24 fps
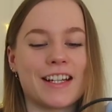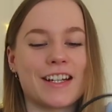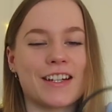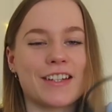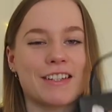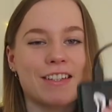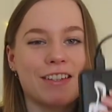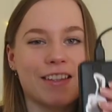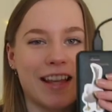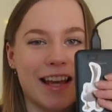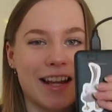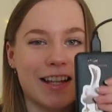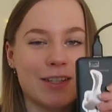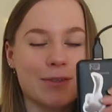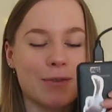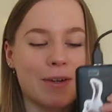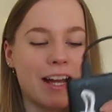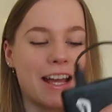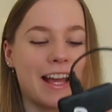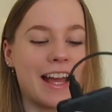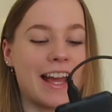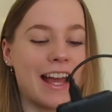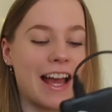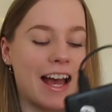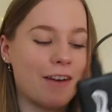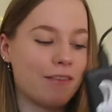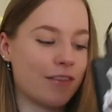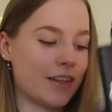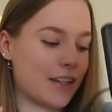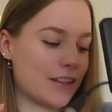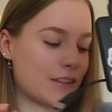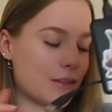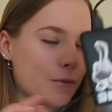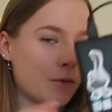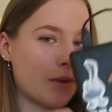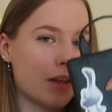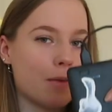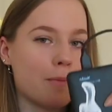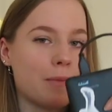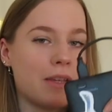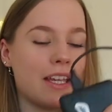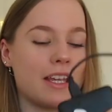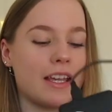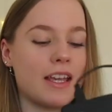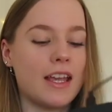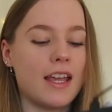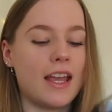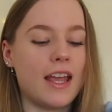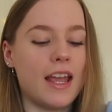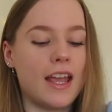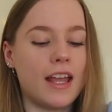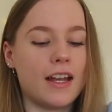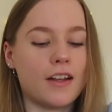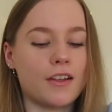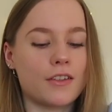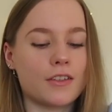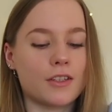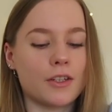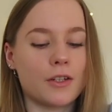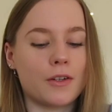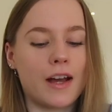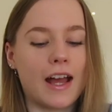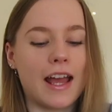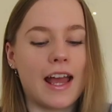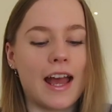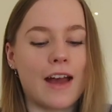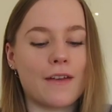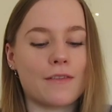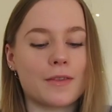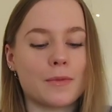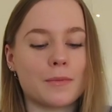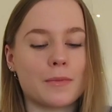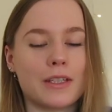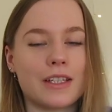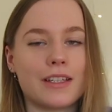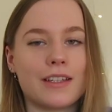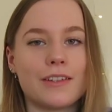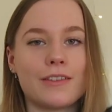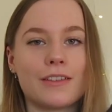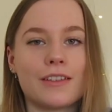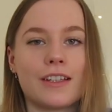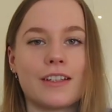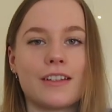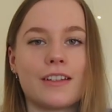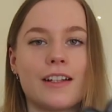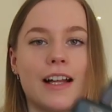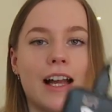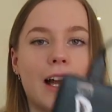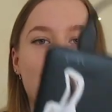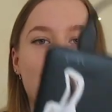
here, so that's why I have this with me. And also I have some cute little